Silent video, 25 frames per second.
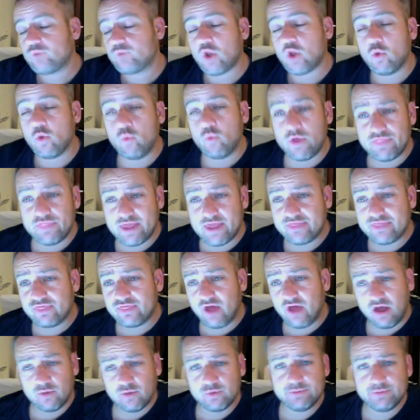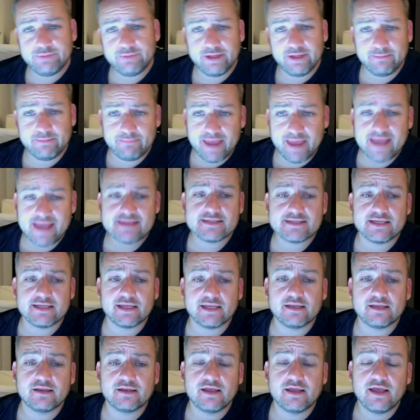what they thought would be
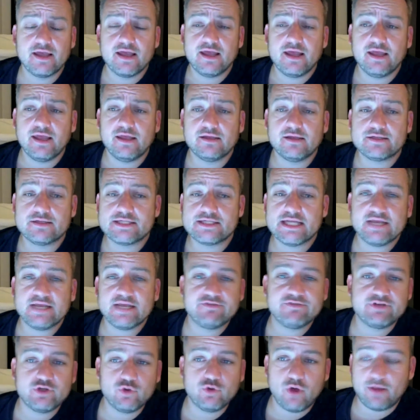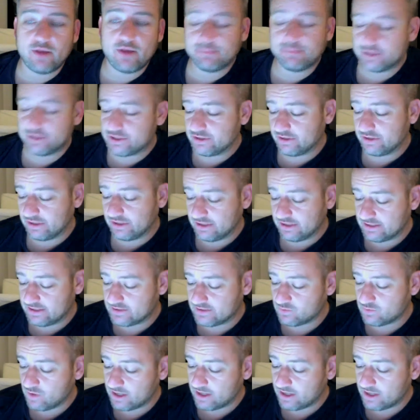amazing is to give a new opportunity to this one